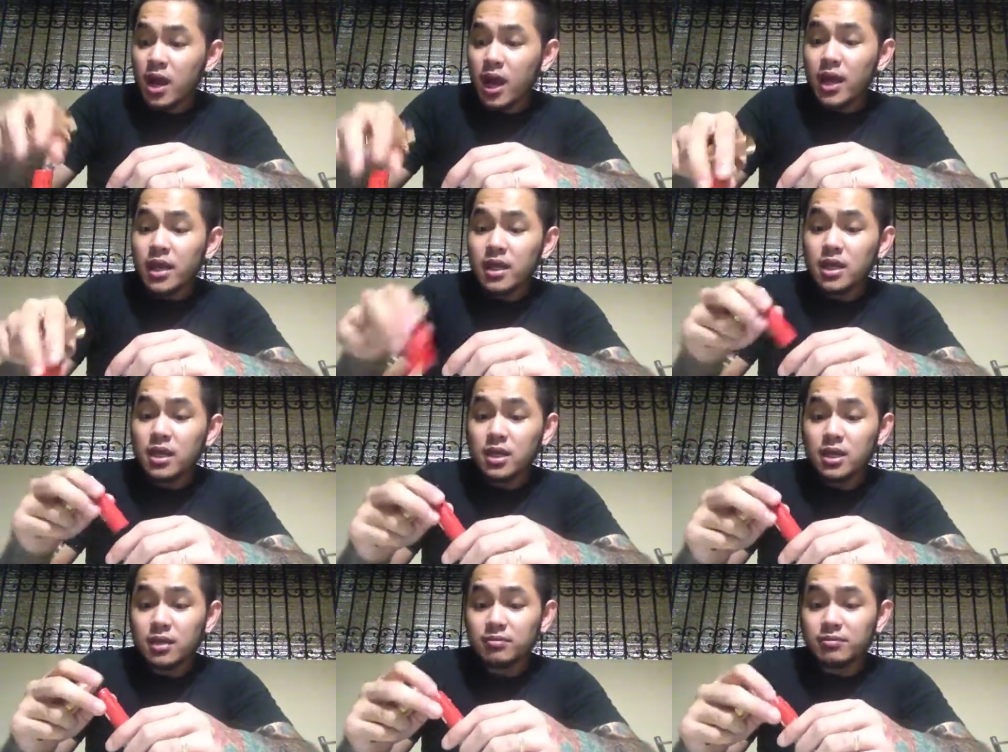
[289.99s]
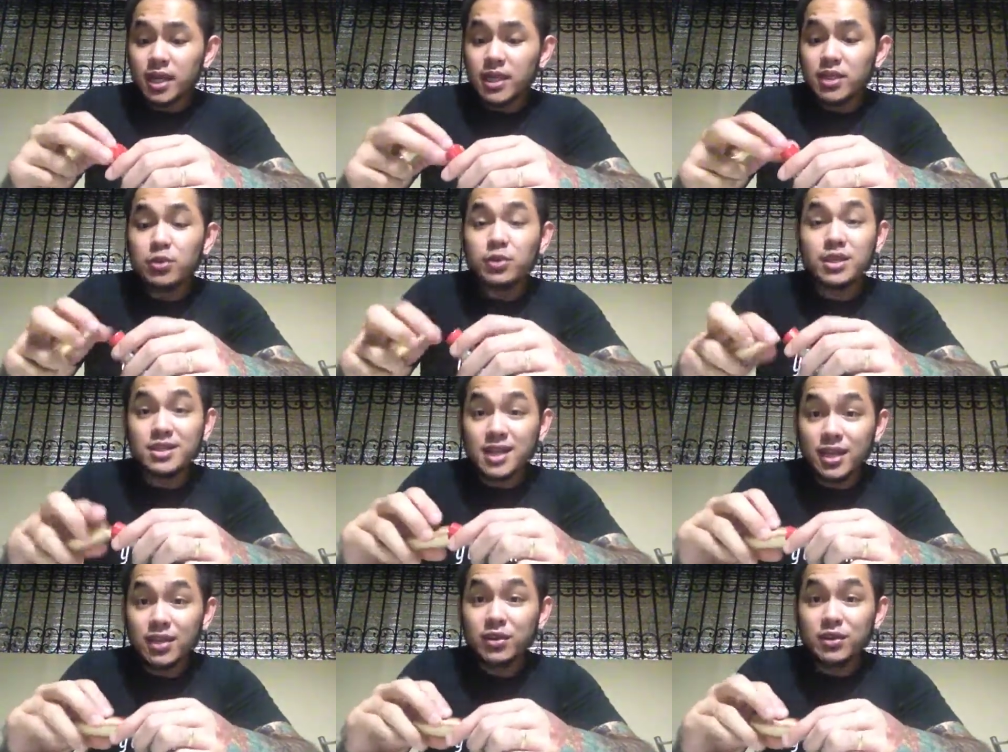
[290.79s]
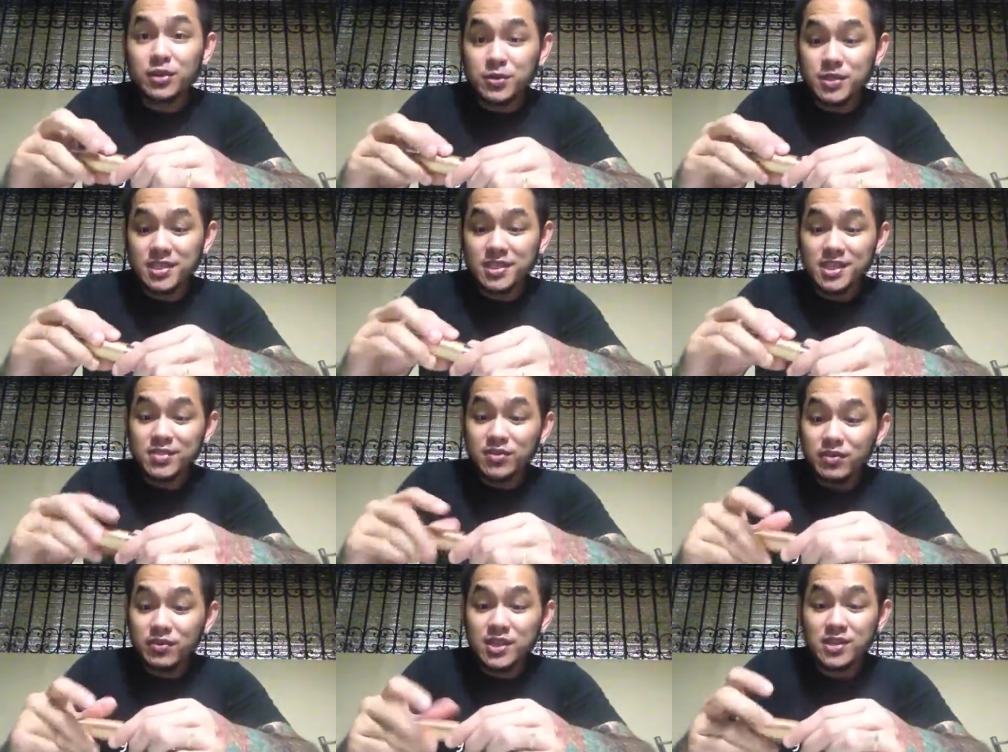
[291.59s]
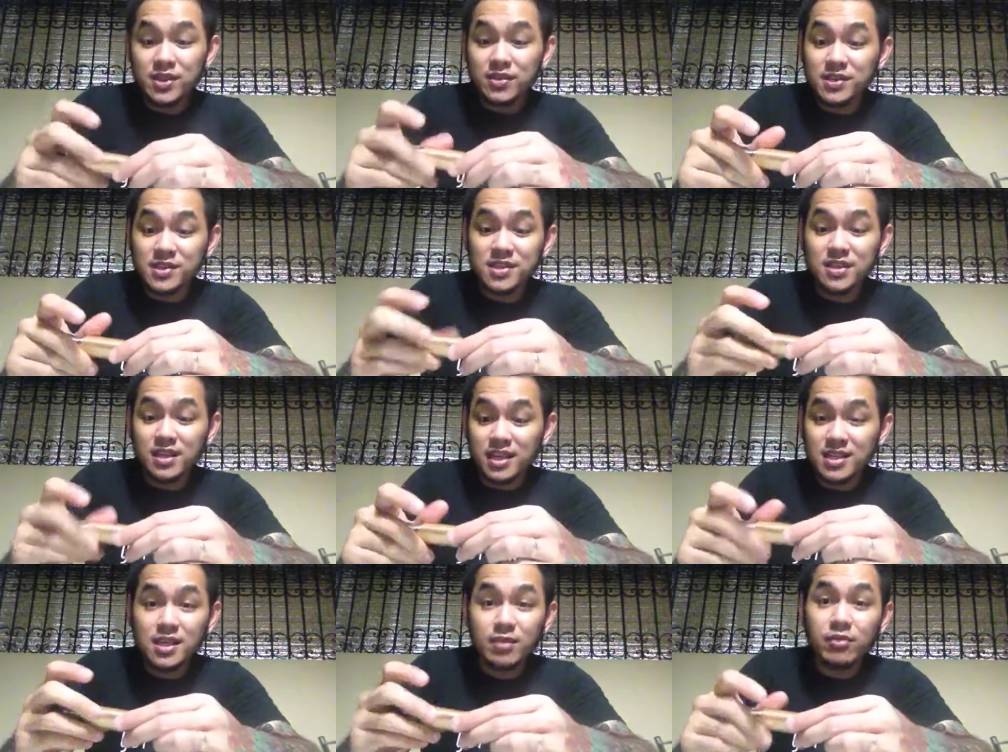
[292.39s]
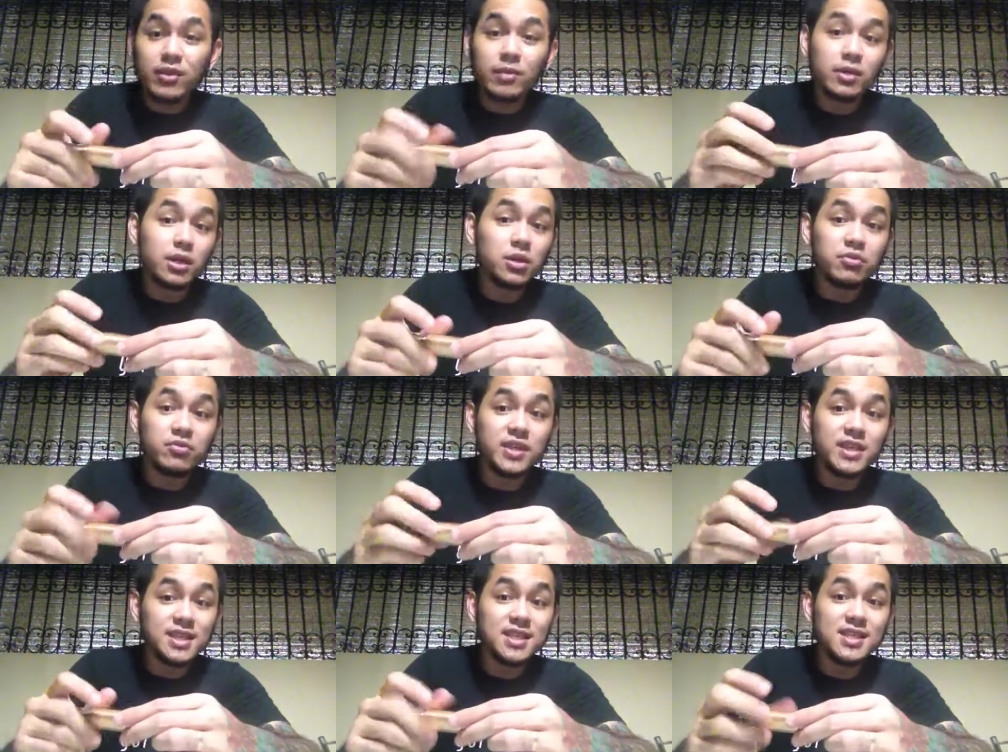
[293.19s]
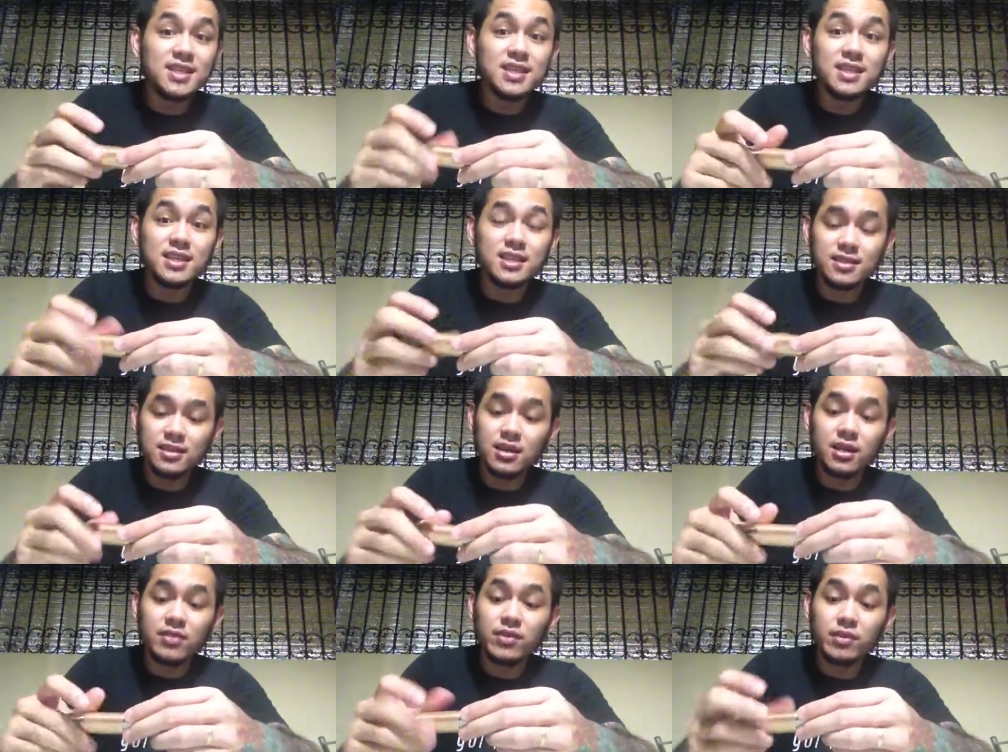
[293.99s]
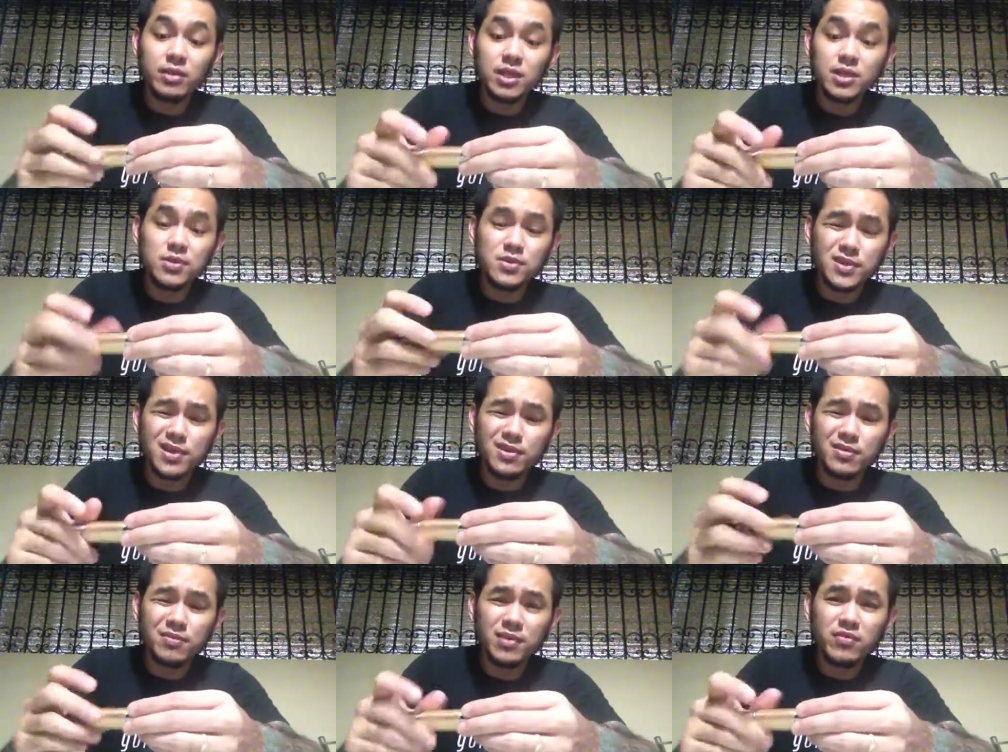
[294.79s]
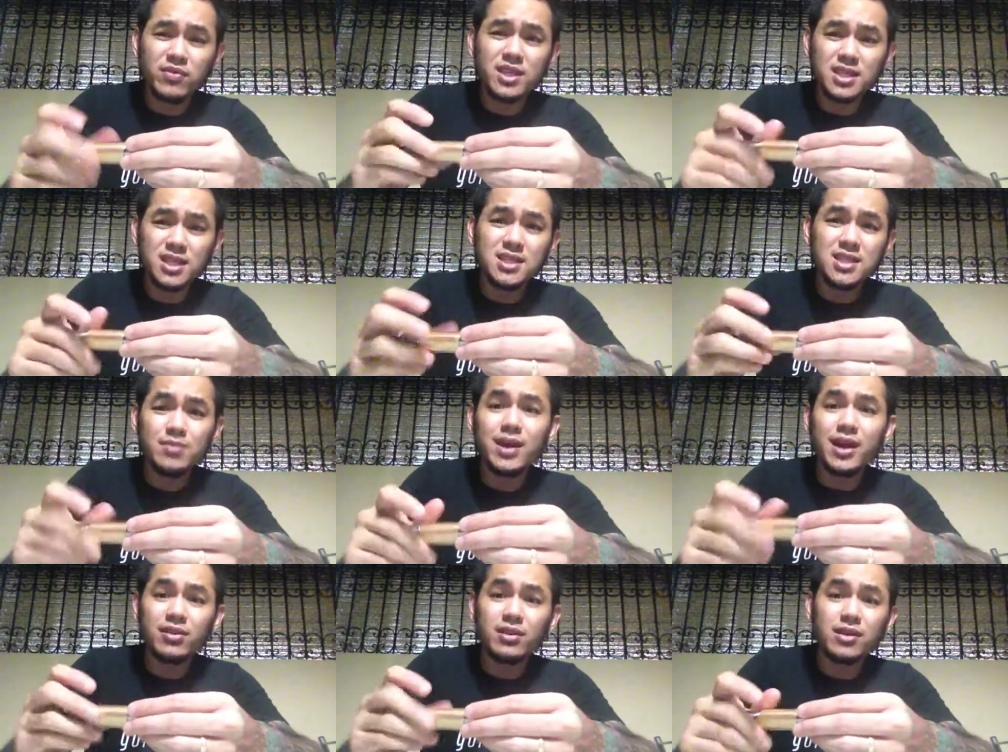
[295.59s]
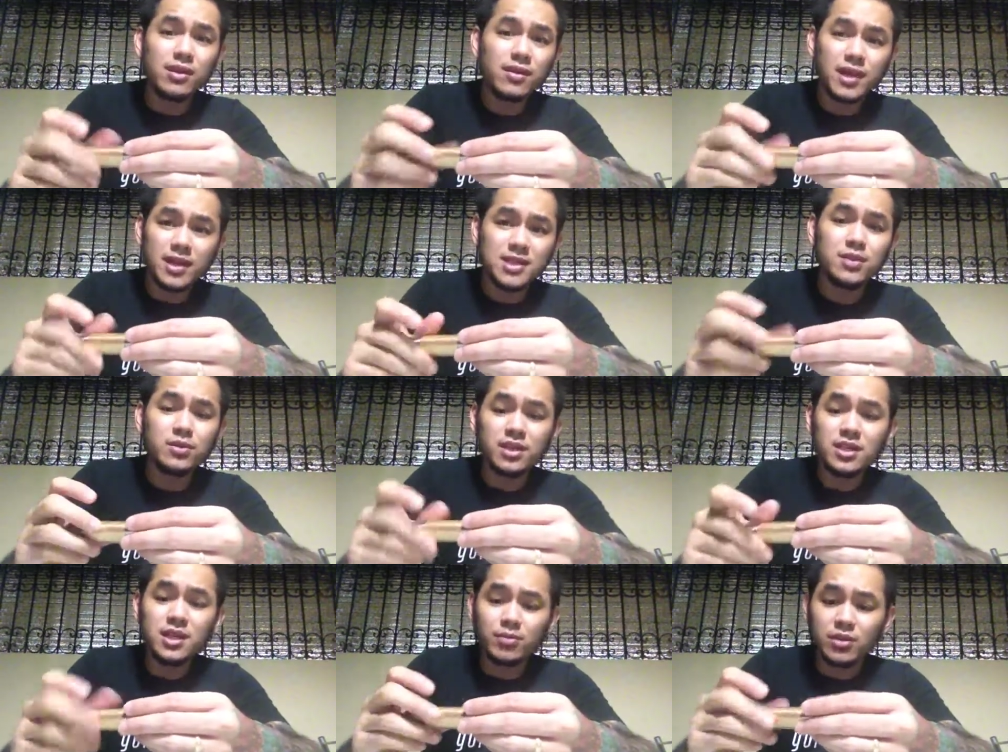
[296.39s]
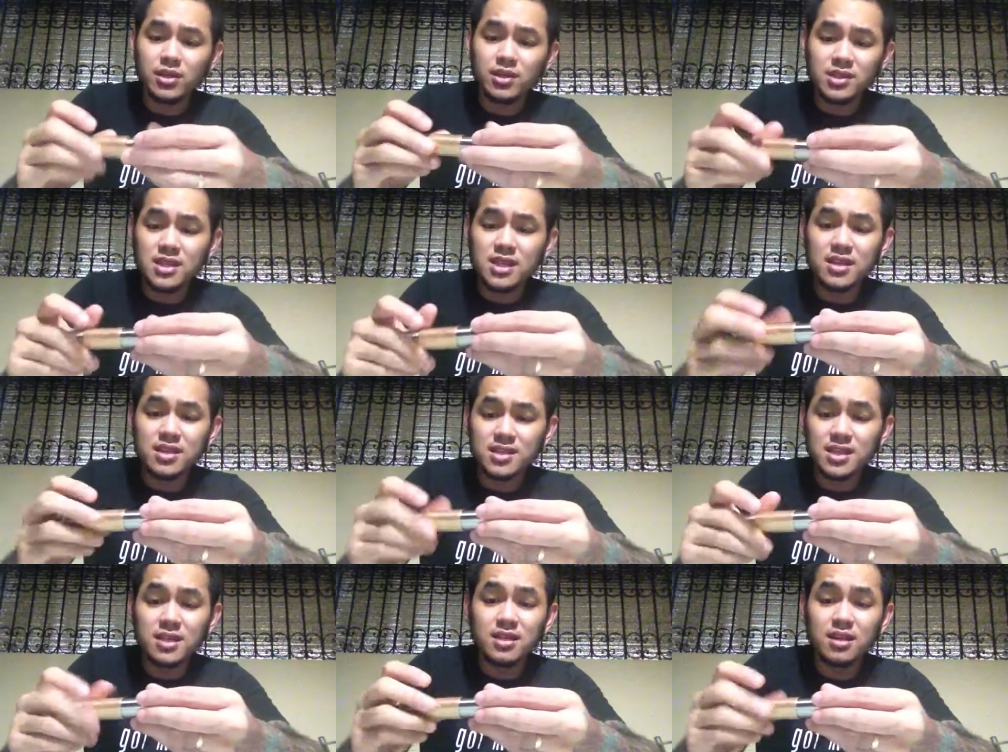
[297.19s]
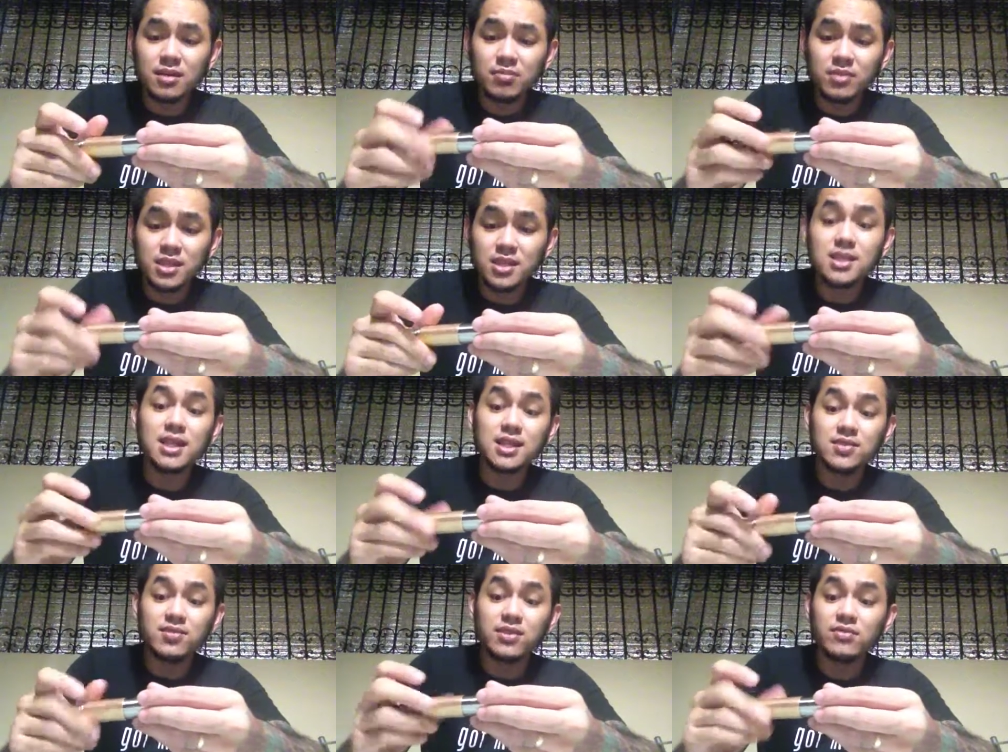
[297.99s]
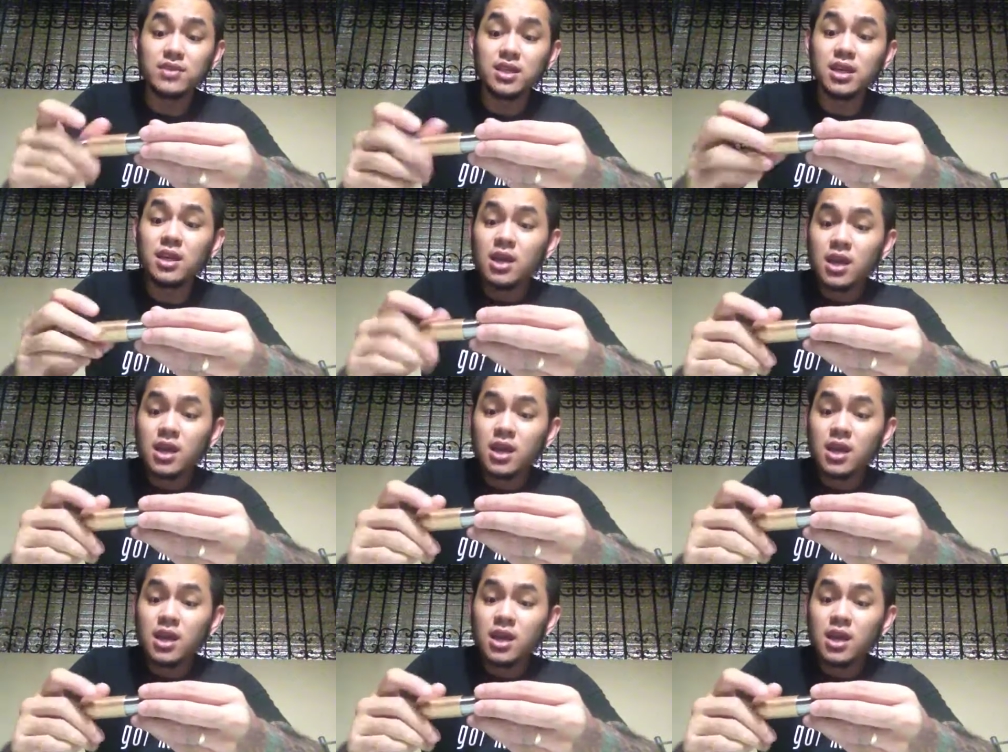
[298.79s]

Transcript: I don't intend on using 650s on this thing, except if I'm going to go VTC. If I'm going to use a VTC battery, then that's the only time you're going to see this in 650.